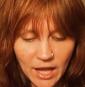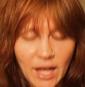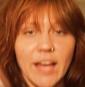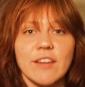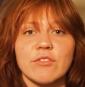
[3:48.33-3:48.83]

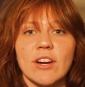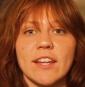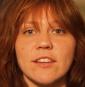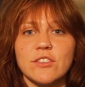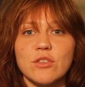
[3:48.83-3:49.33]
I have
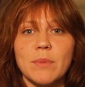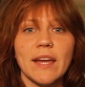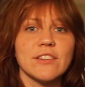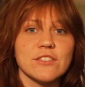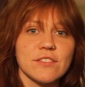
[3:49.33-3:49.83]
read two
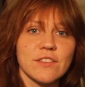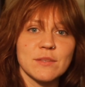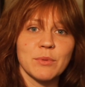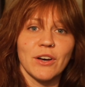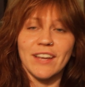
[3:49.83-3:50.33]
pages of this
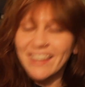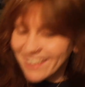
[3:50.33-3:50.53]
book